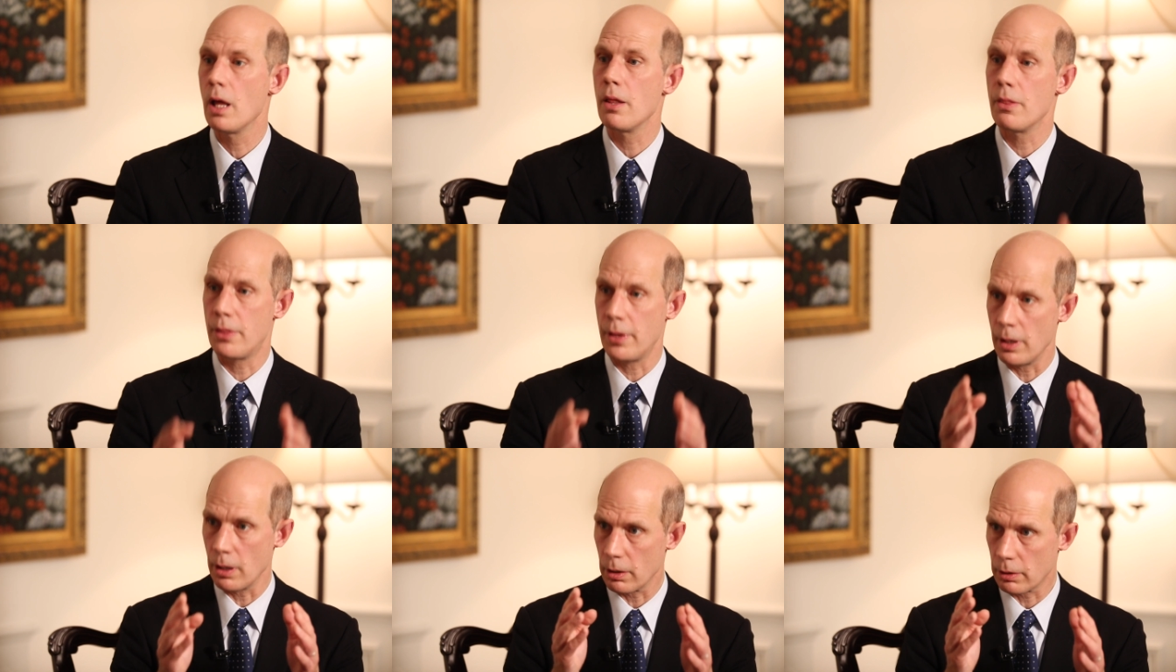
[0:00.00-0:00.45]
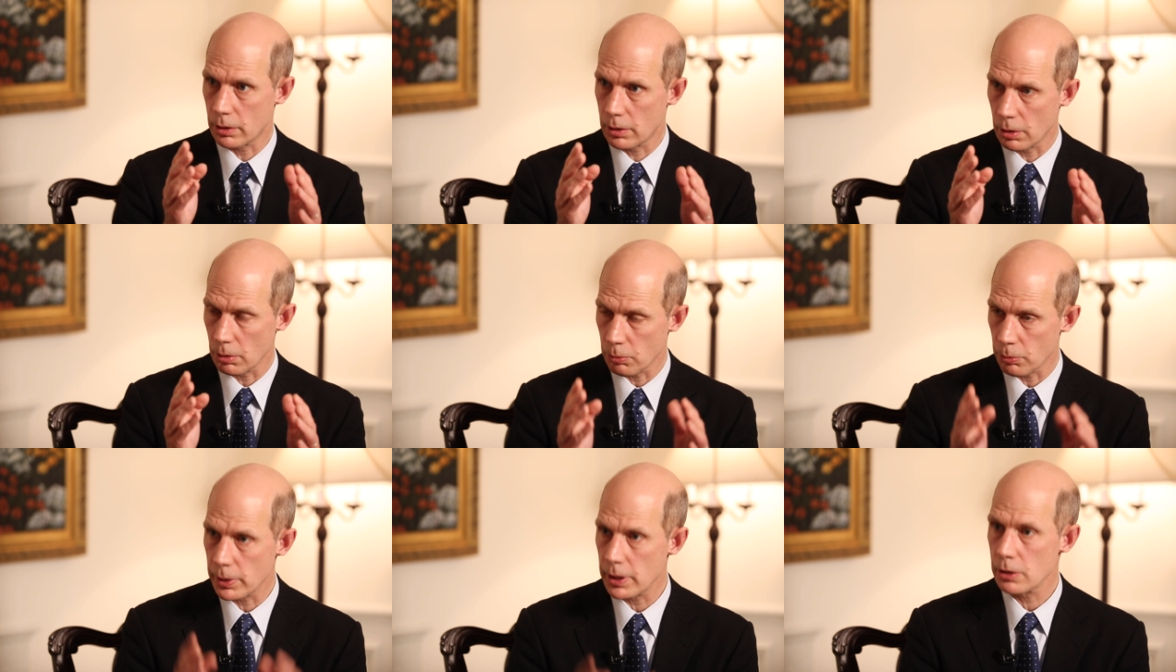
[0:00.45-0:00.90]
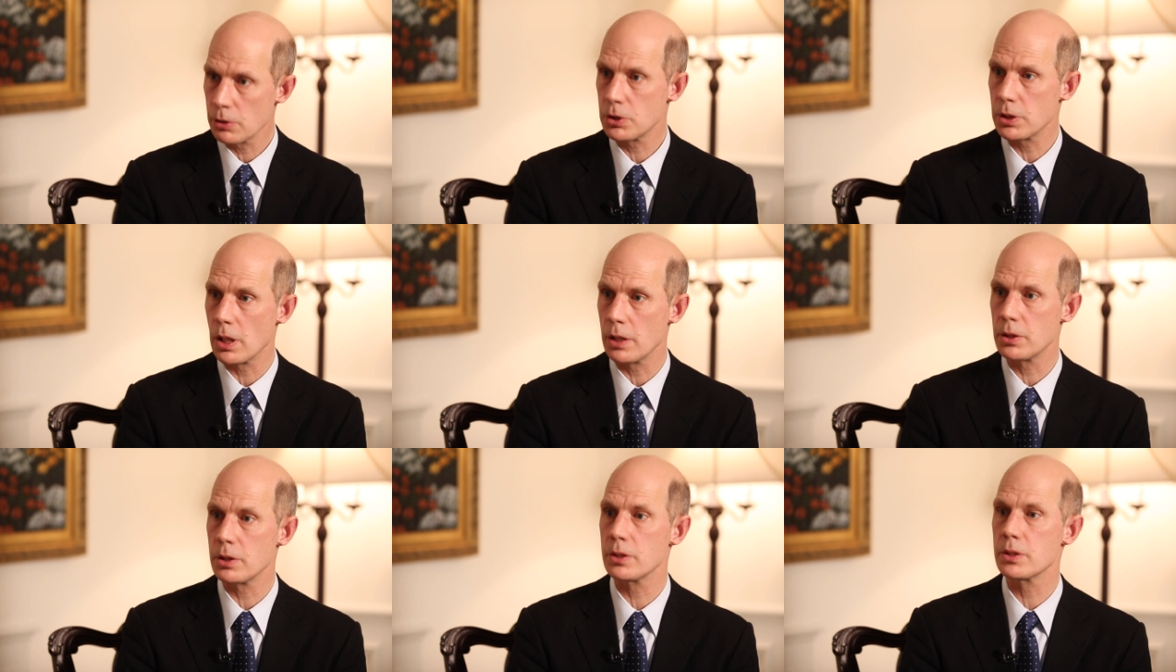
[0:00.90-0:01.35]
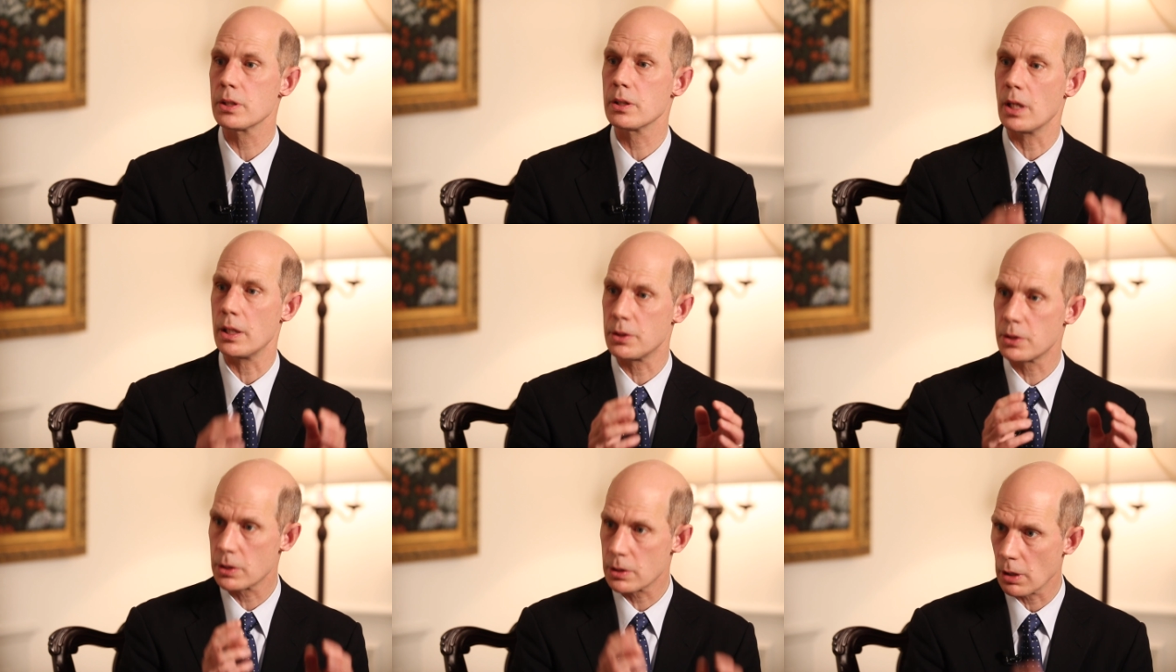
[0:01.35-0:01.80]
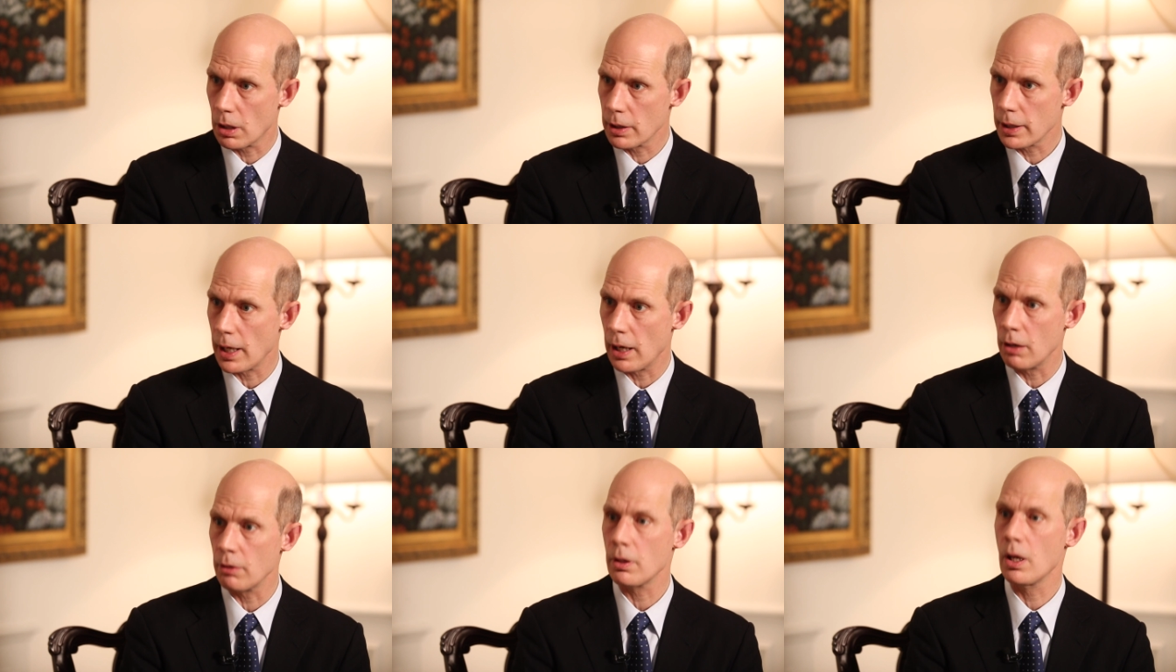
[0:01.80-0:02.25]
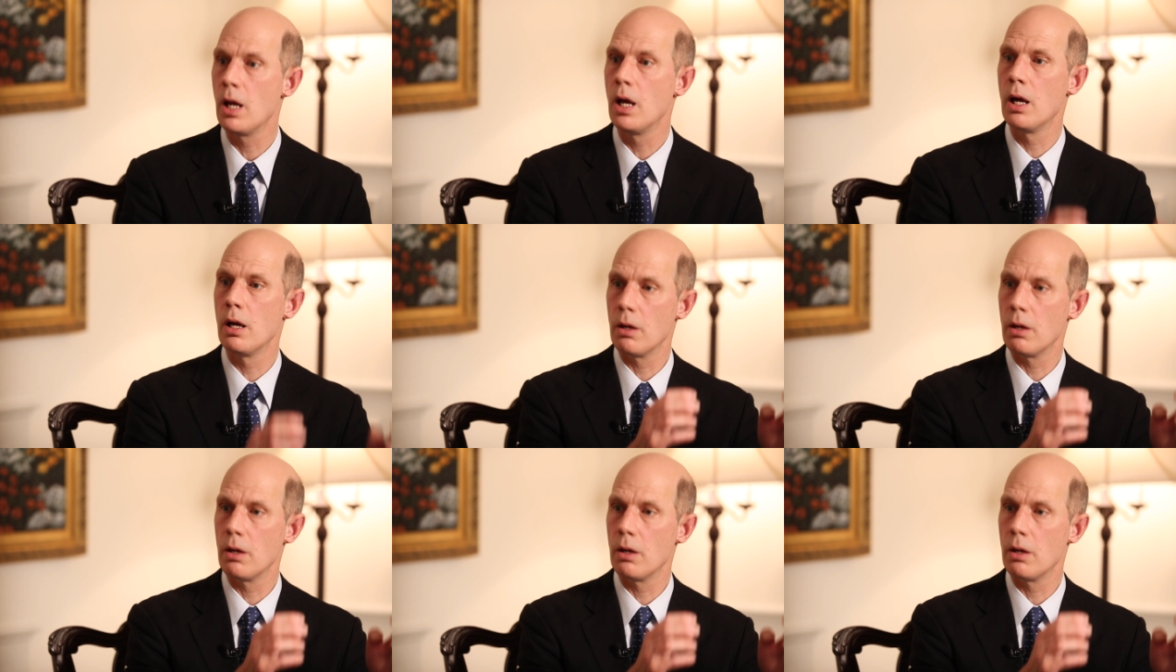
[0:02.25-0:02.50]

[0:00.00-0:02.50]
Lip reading: They're career judges. They start out,